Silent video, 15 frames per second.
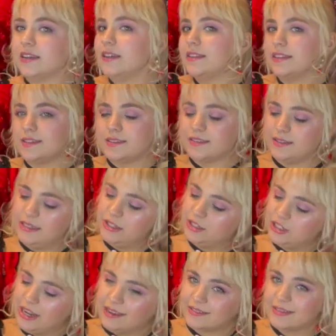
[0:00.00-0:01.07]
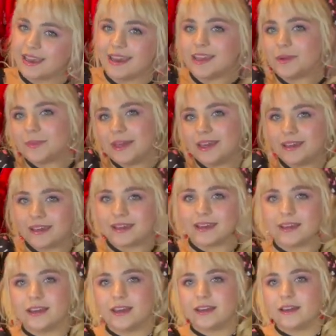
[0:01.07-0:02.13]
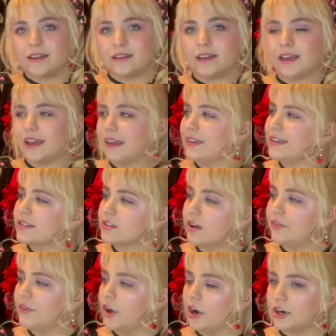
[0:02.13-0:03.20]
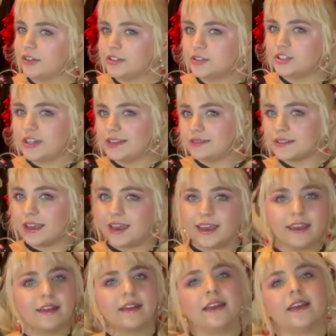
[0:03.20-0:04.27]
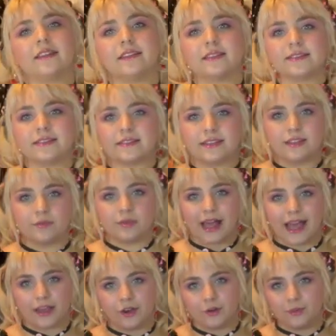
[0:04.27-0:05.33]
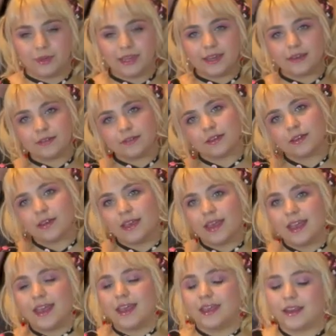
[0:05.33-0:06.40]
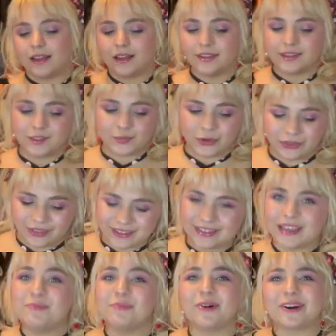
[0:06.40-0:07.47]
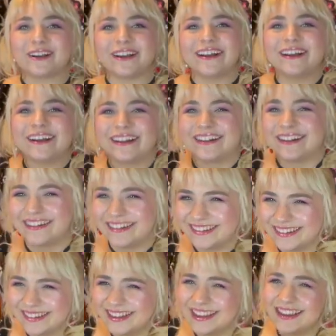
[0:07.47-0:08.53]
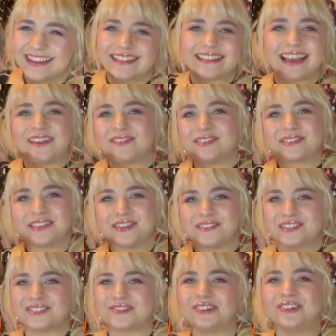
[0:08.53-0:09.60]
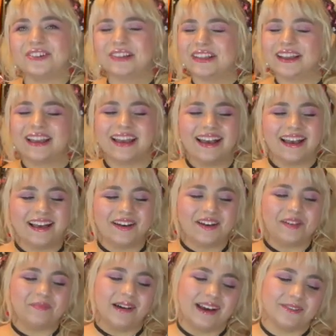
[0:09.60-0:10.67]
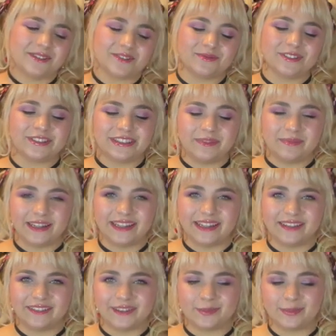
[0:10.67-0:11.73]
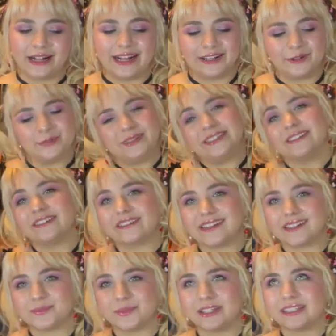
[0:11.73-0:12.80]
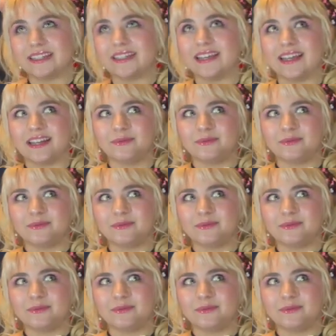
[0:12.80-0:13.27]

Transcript: This is the JSK in pink. I think it's called the Heart JSK, and this is the Black OP. And I got these both in the same order because I have no self-control. I was originally bidding on the Black OP on Lace Market, and